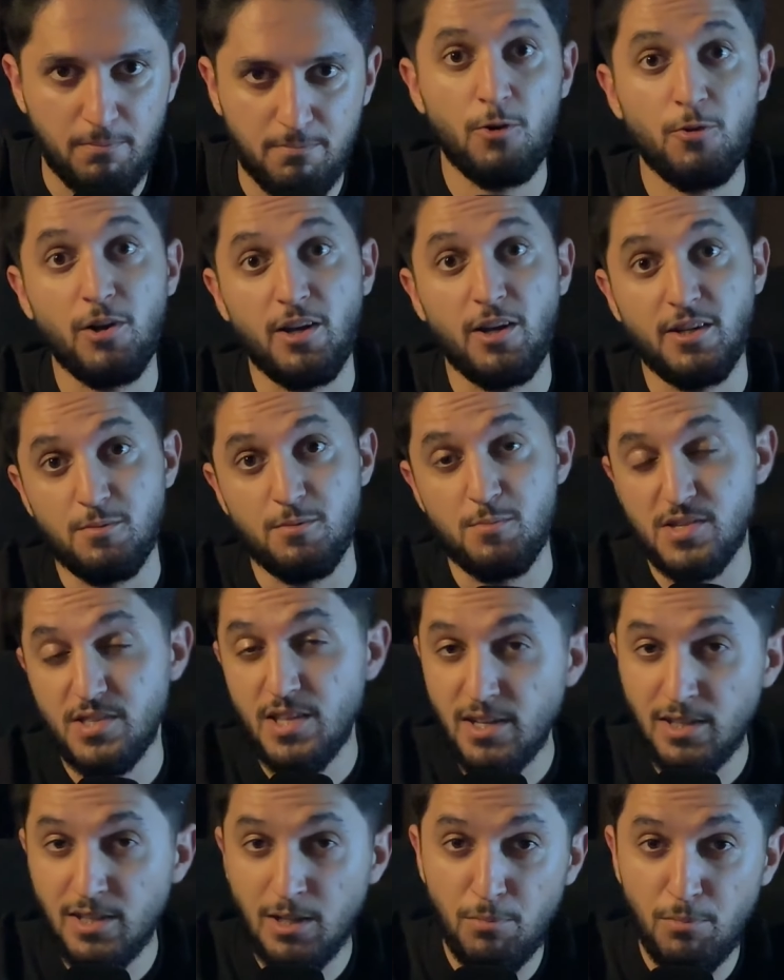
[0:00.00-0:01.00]
Alright,
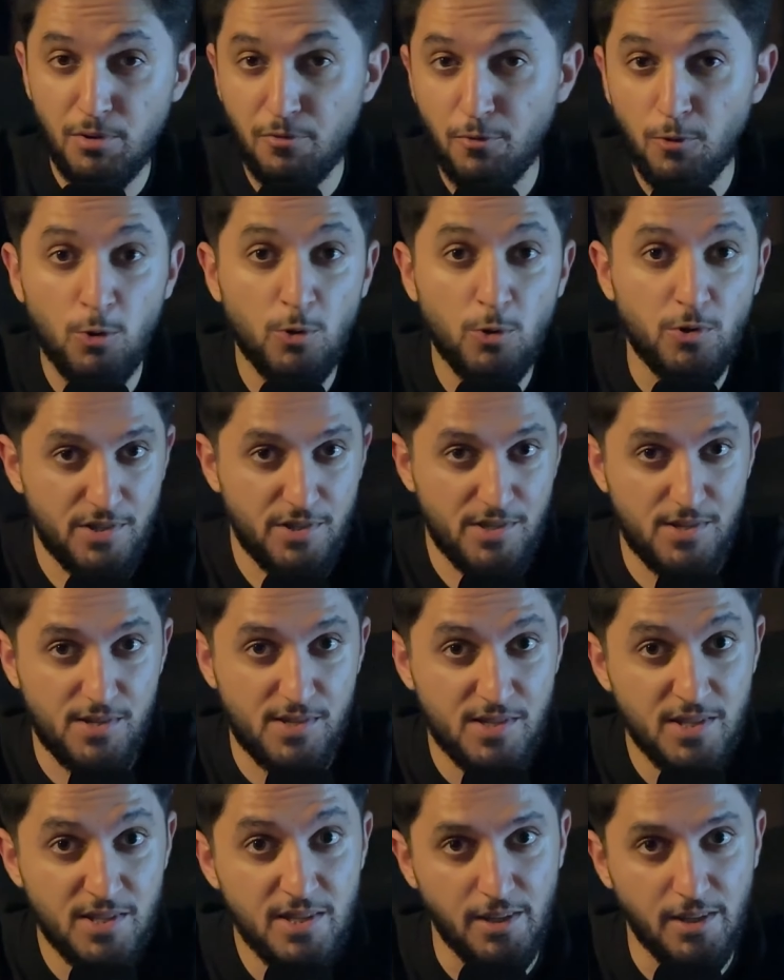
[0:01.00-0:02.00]
mistake number 4 is
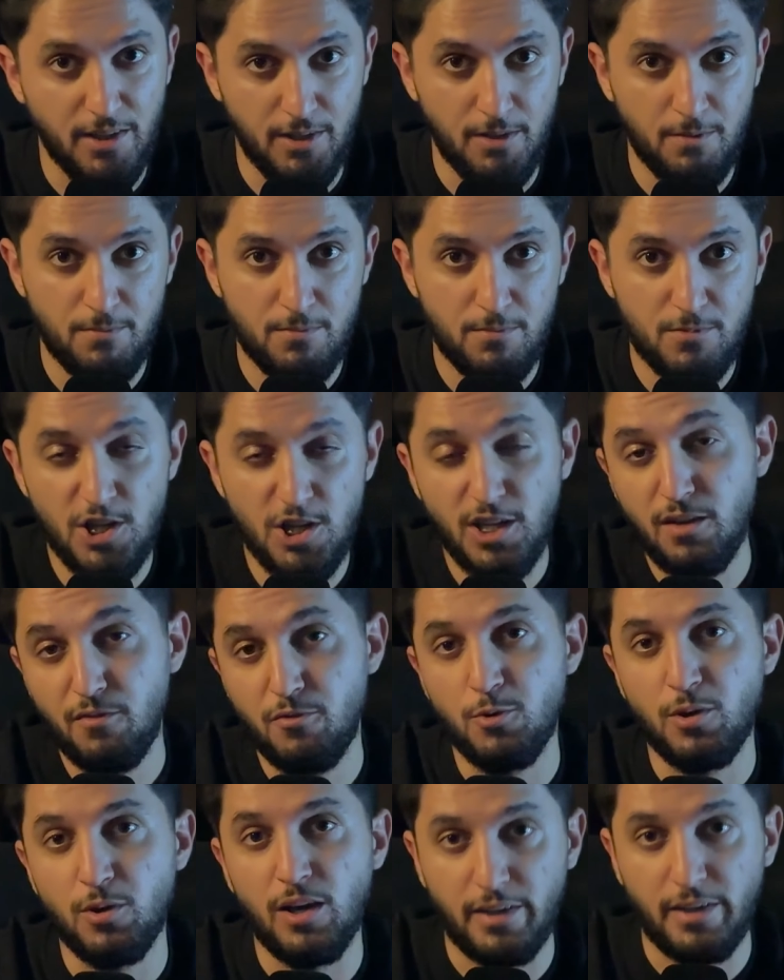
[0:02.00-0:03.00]
sneaky. Check if
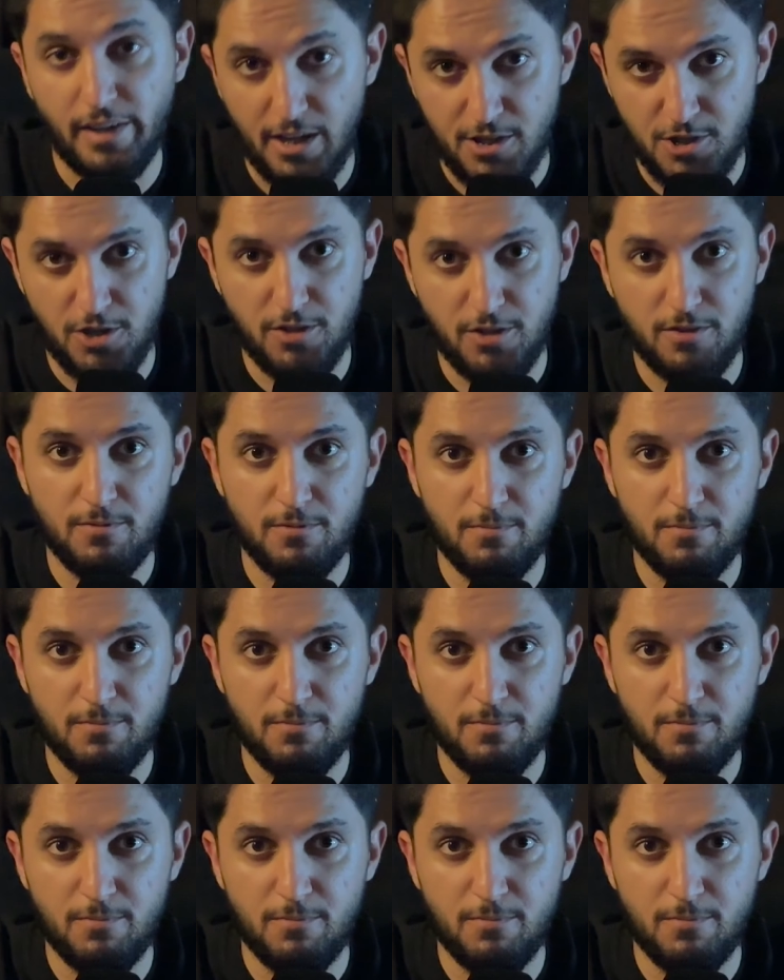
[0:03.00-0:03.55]
you can catch it.